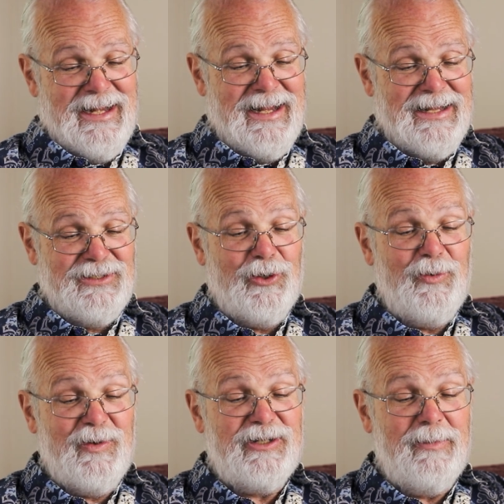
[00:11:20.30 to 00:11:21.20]
And
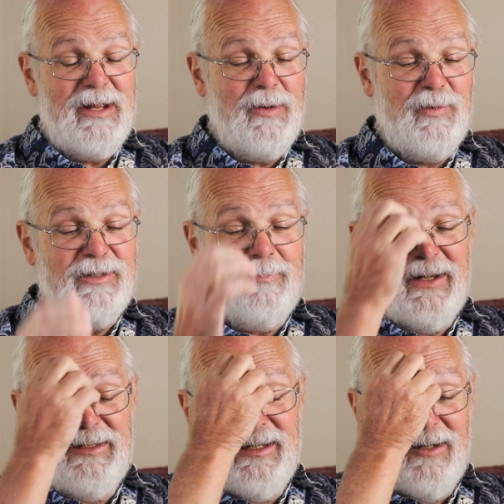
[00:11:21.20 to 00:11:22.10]
so it was a
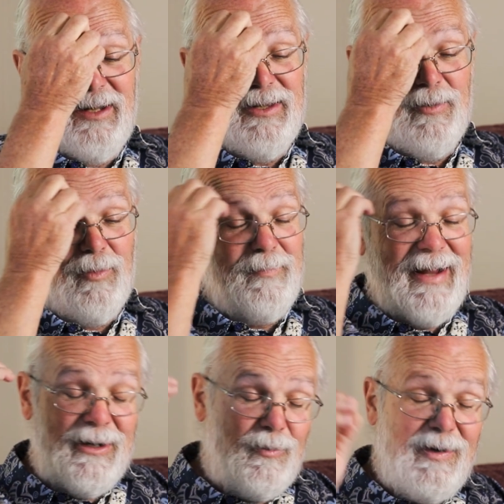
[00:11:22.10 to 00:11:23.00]
big deal. And there were
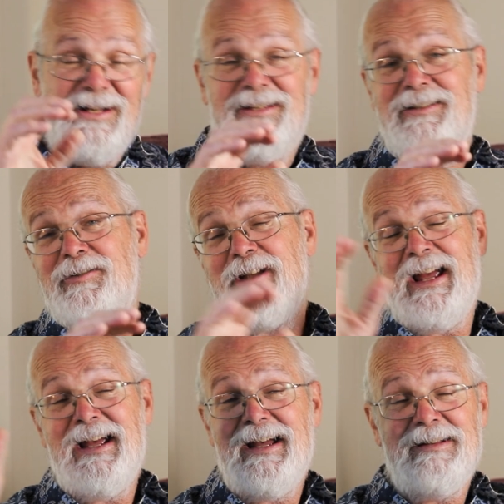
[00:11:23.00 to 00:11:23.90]
banquets
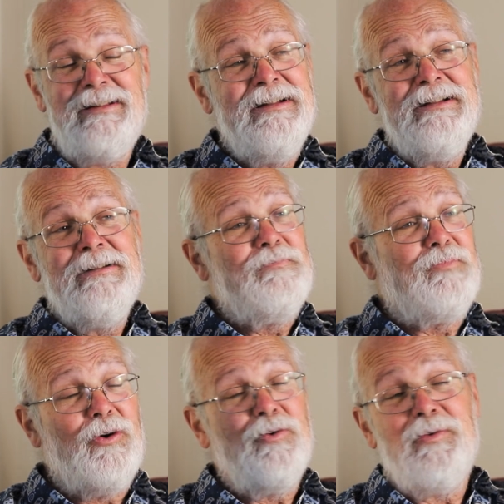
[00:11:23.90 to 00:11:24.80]
and
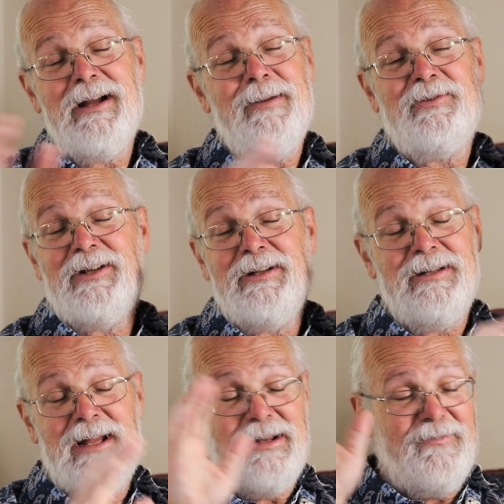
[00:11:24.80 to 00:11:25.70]
programs and
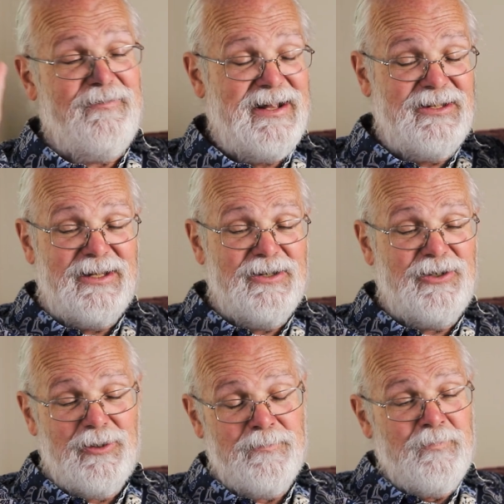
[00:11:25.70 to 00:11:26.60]
events. And
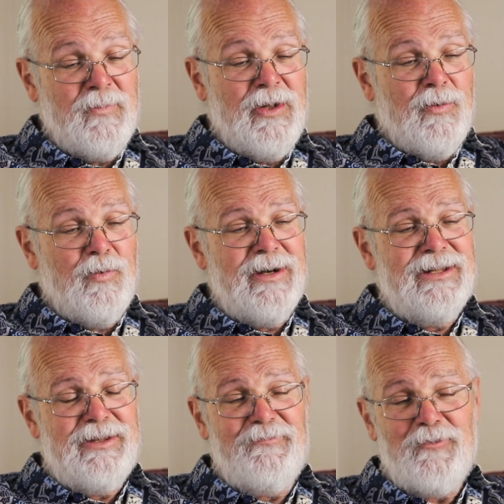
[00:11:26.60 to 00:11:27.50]
so we're
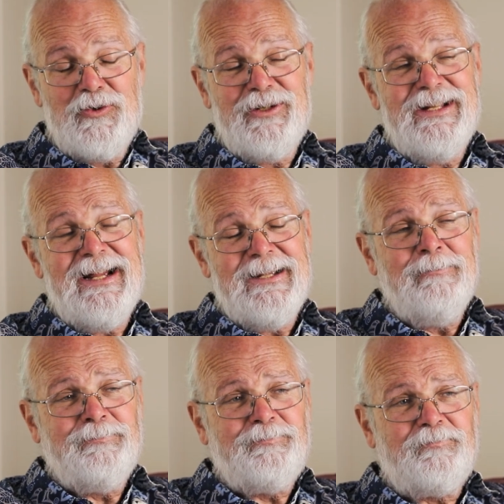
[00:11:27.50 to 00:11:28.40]
at the first
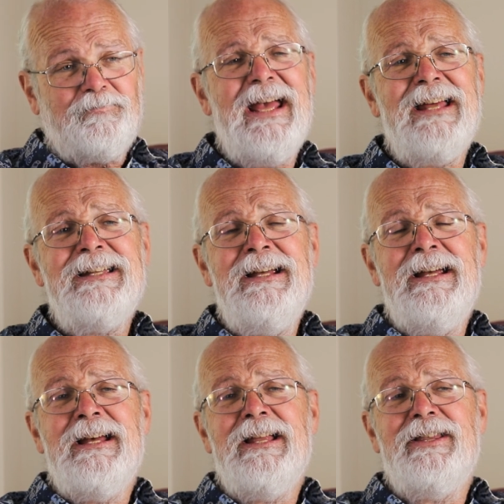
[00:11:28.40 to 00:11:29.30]
day, and
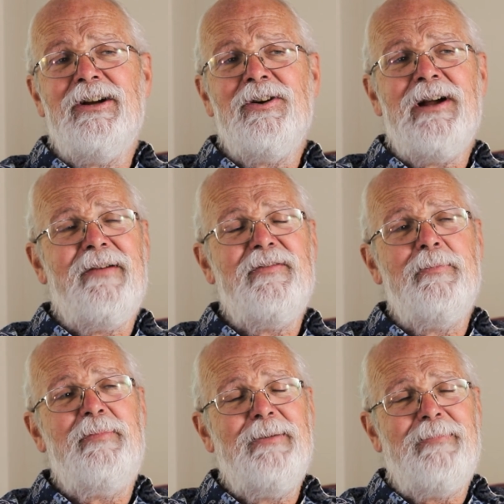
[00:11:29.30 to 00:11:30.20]
they're having
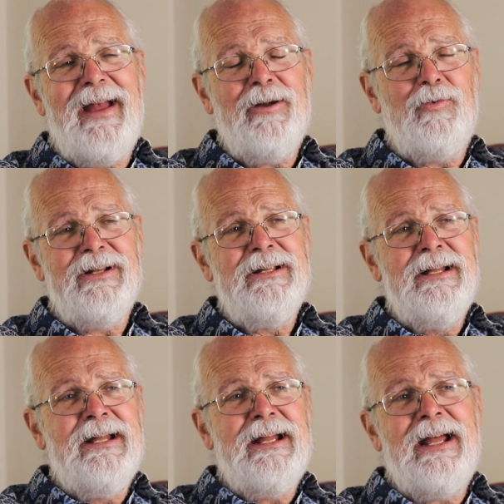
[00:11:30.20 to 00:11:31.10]
a big banquet,
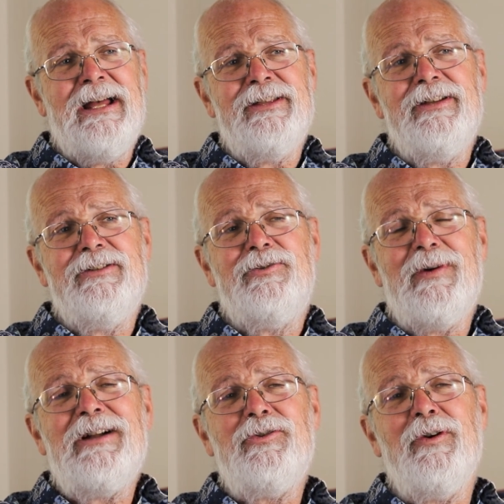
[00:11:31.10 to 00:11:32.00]
and the
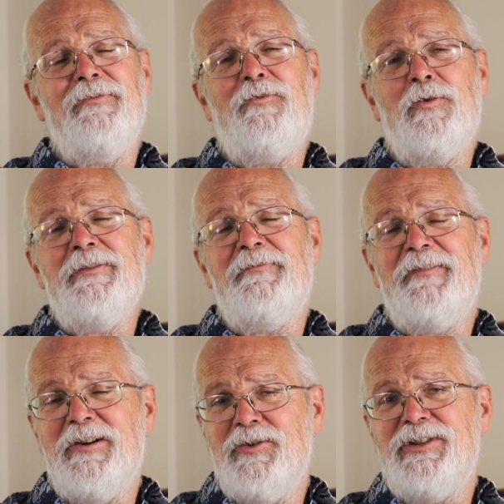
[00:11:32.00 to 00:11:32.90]
director of foreign
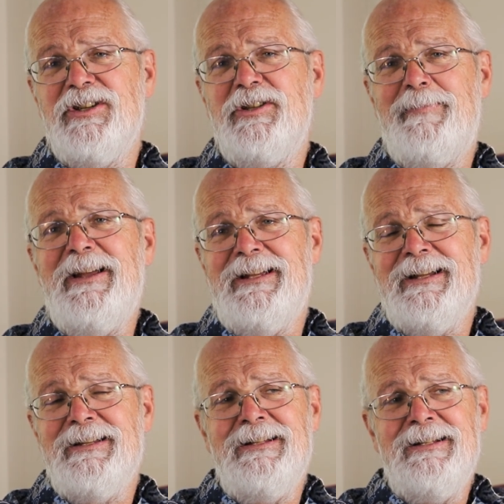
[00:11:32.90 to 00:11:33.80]
affairs is
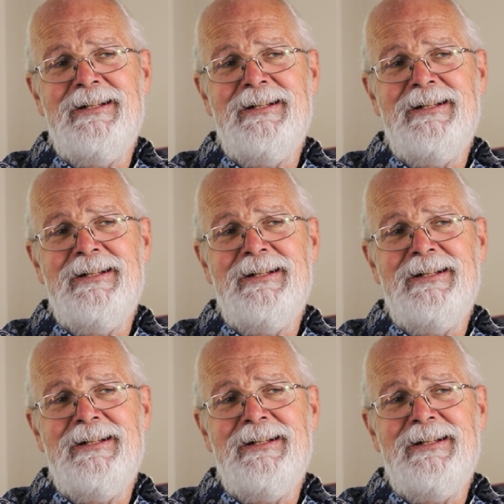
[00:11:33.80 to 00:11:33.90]
speaking,